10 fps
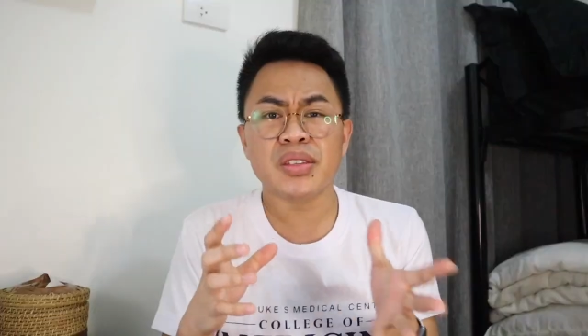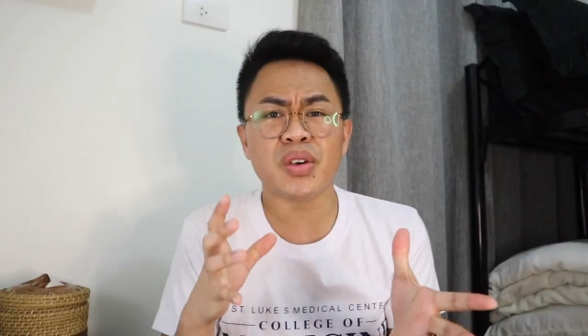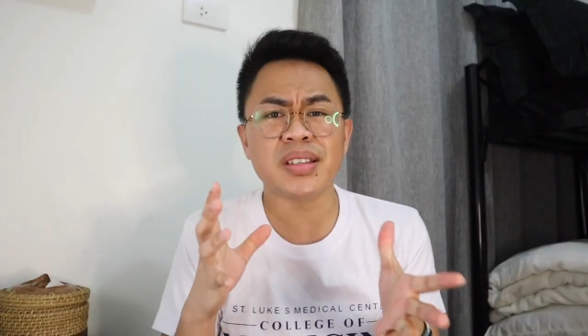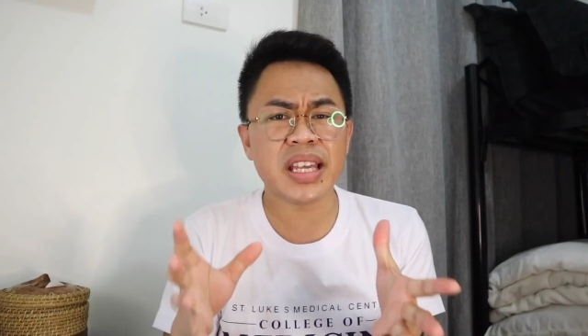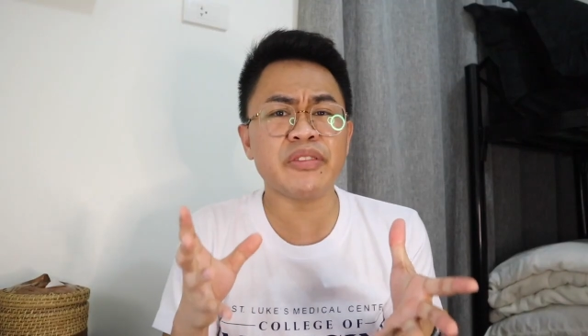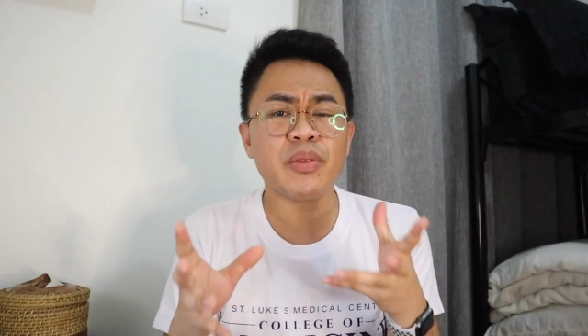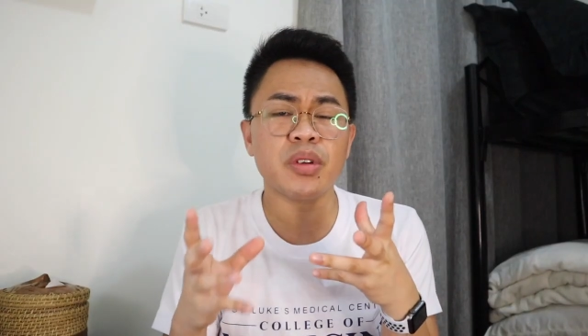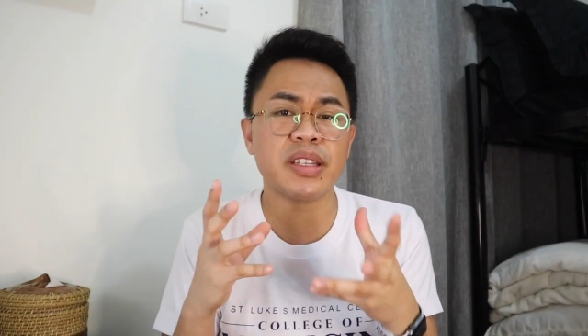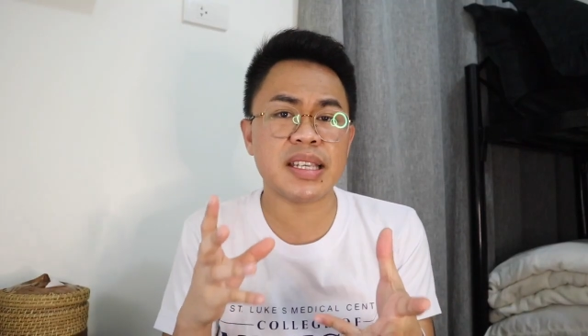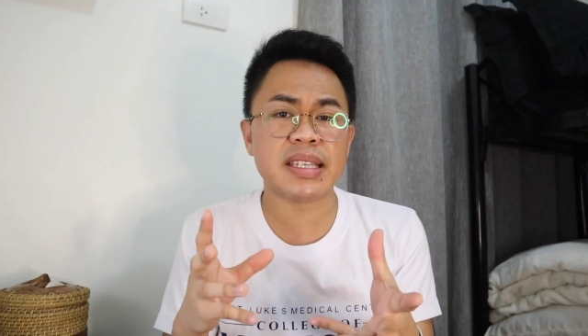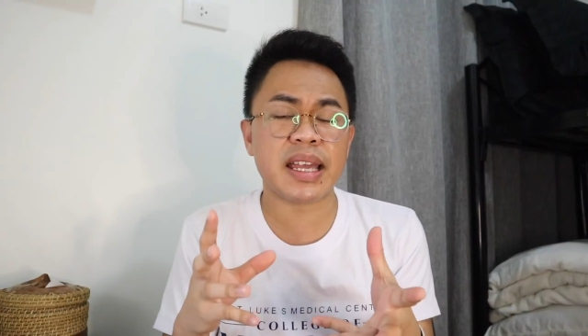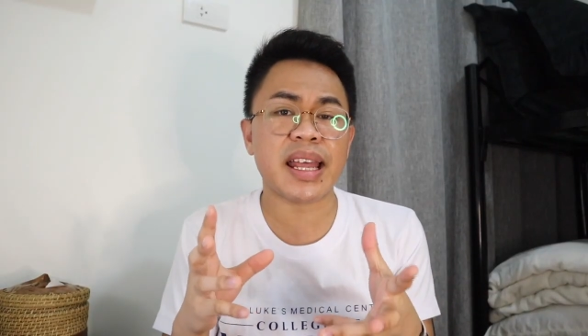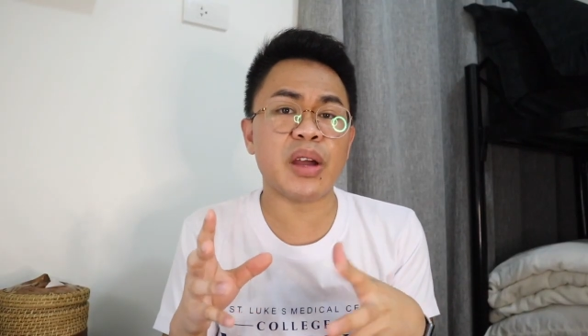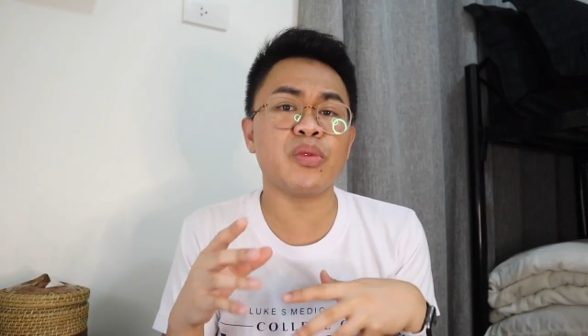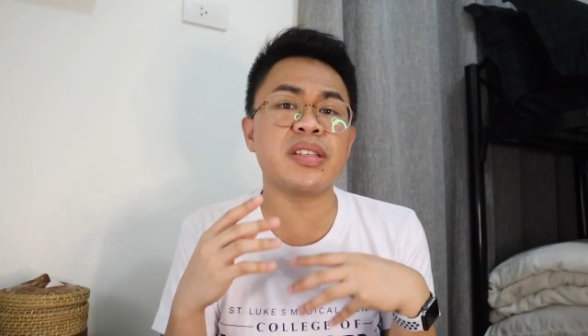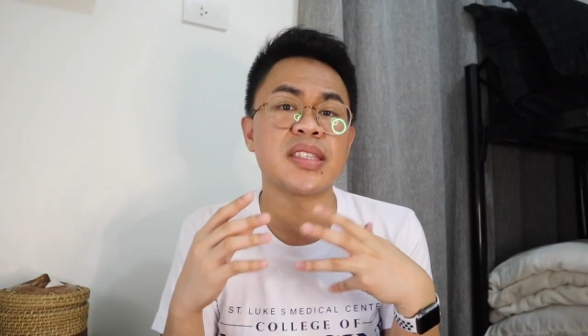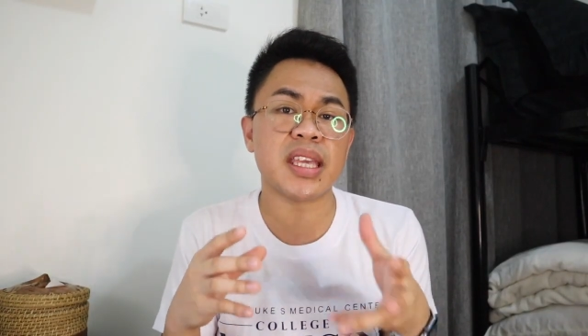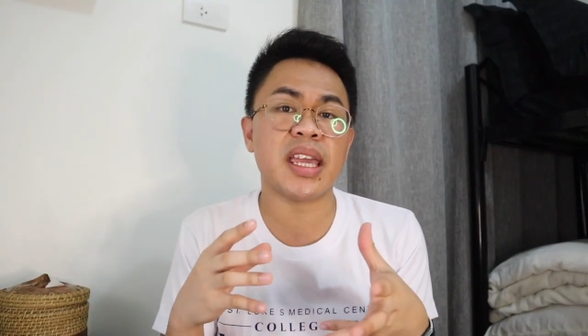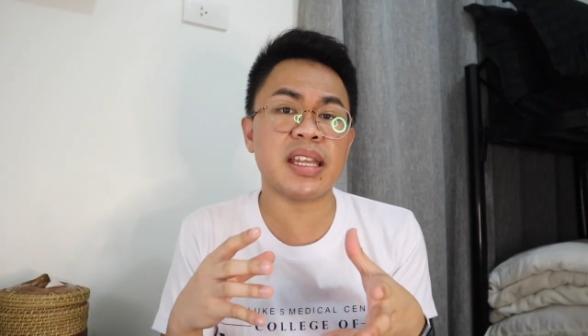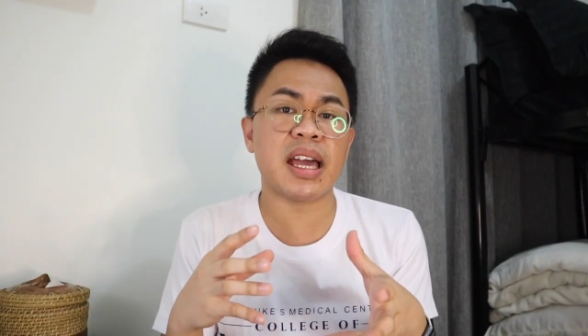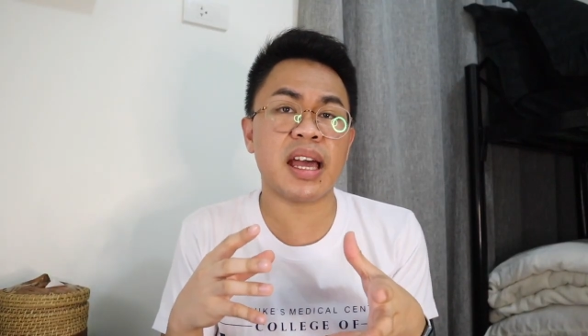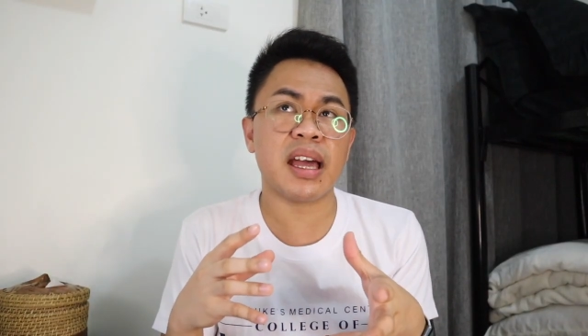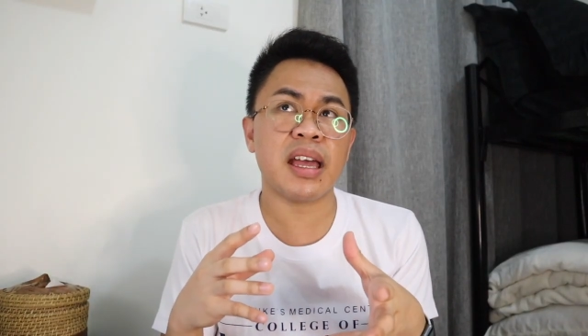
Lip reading: So, aside from what they said, I would say na